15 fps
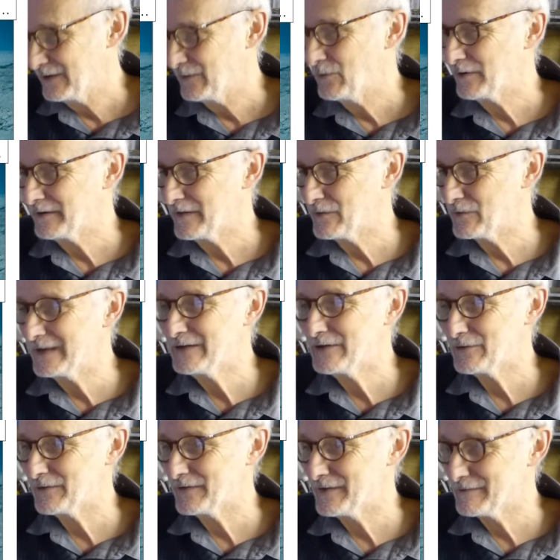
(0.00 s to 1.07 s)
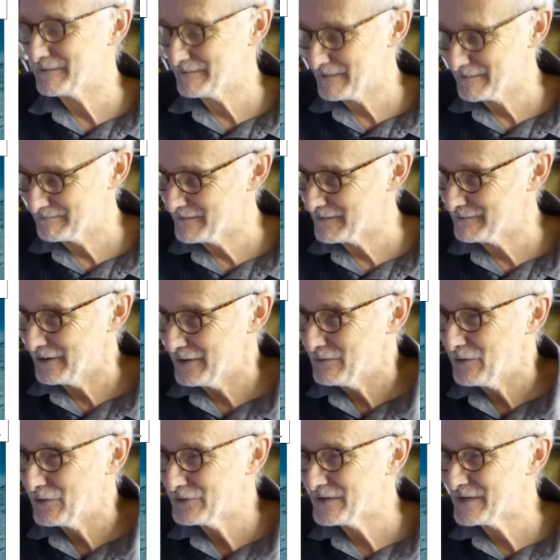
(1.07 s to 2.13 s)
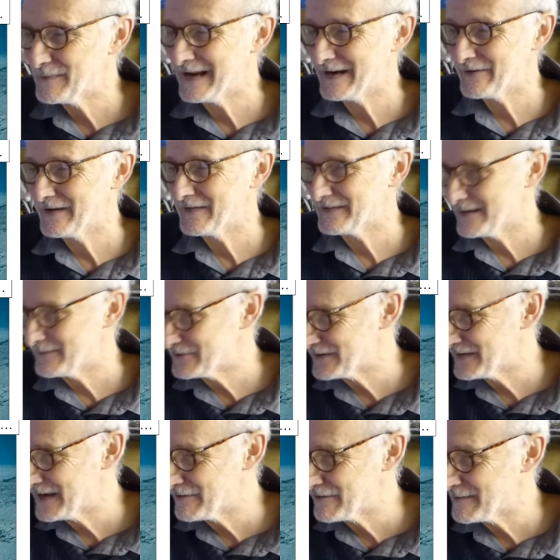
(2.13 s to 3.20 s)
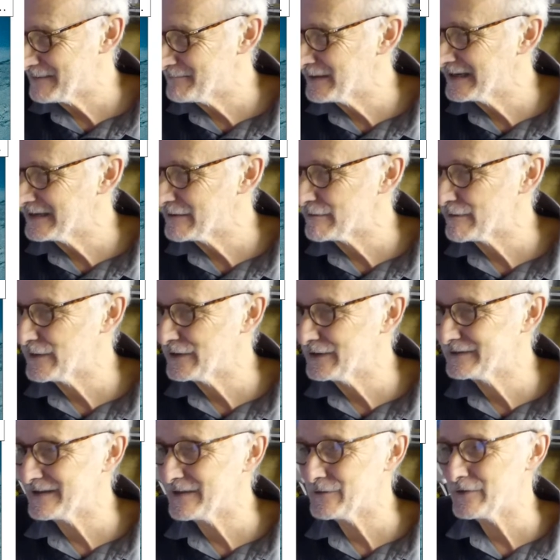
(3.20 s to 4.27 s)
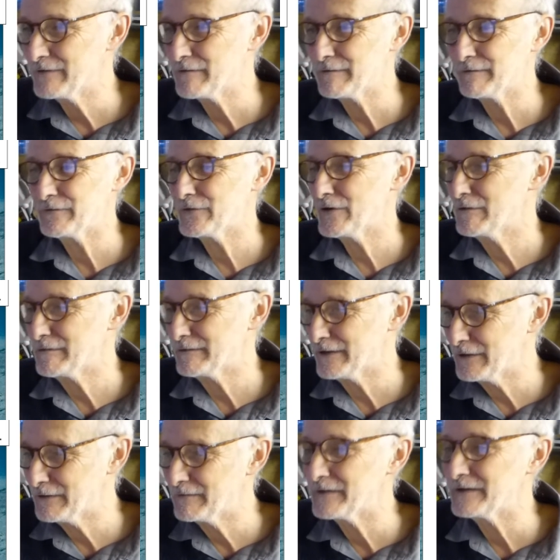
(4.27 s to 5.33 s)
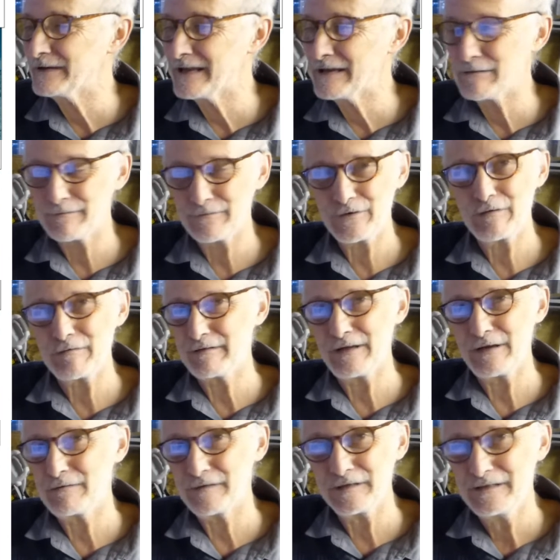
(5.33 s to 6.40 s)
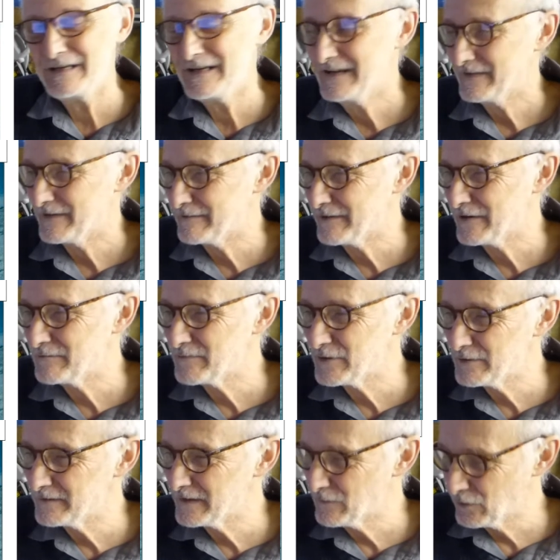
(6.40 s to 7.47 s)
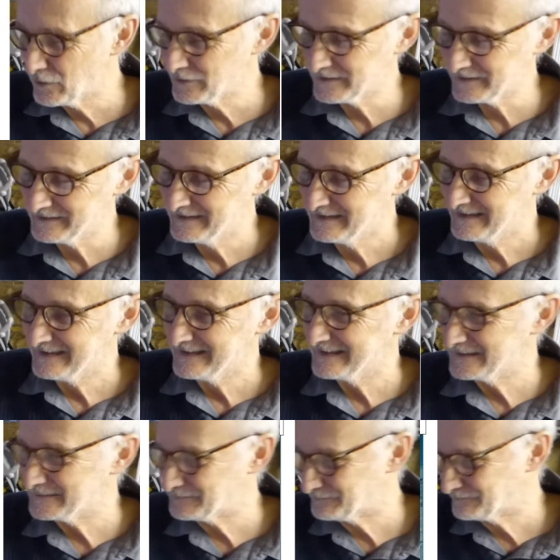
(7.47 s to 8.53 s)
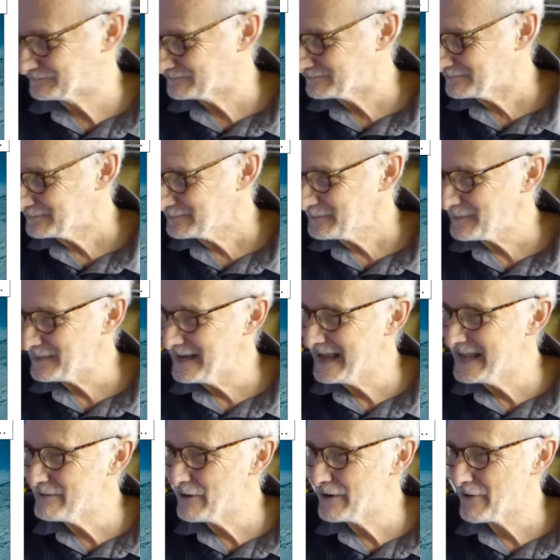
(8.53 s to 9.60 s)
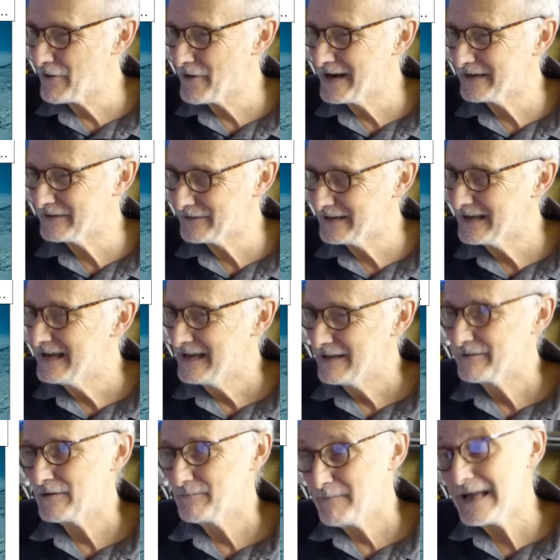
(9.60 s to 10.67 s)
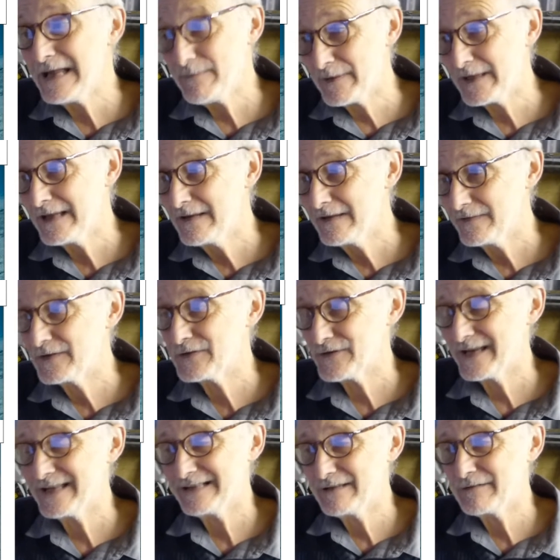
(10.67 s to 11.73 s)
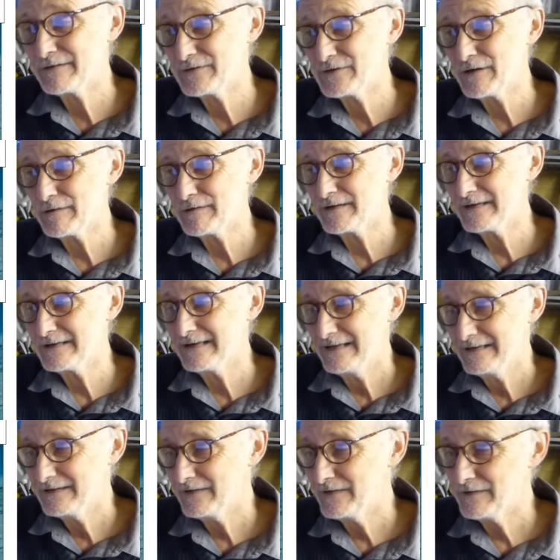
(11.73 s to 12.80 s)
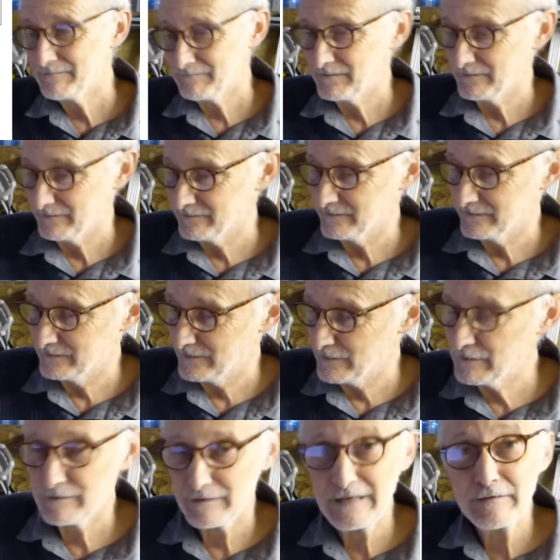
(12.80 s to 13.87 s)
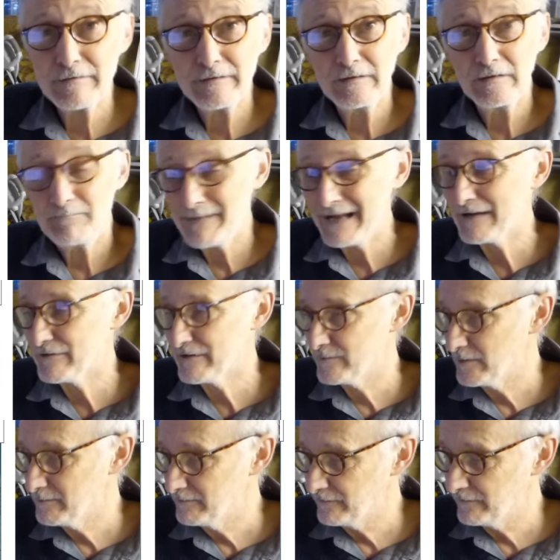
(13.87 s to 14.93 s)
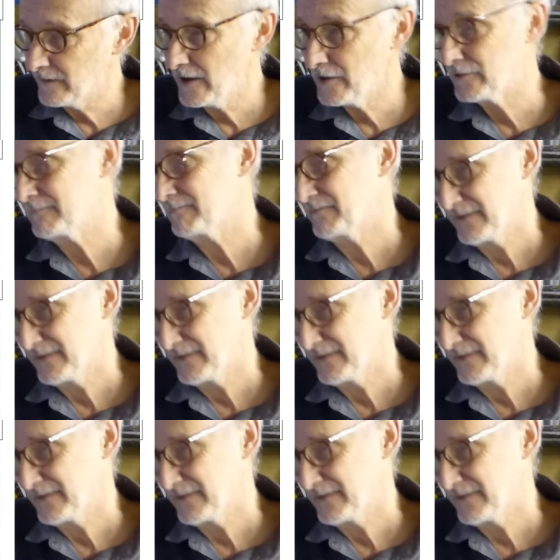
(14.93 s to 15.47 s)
and one in the winter when there's no water in the background. Temperature there was about -30, the river's frozen over, the lake's frozen over, there's no moving water anywhere around. So maybe the channel is adjusted to the seasonal maximum flow.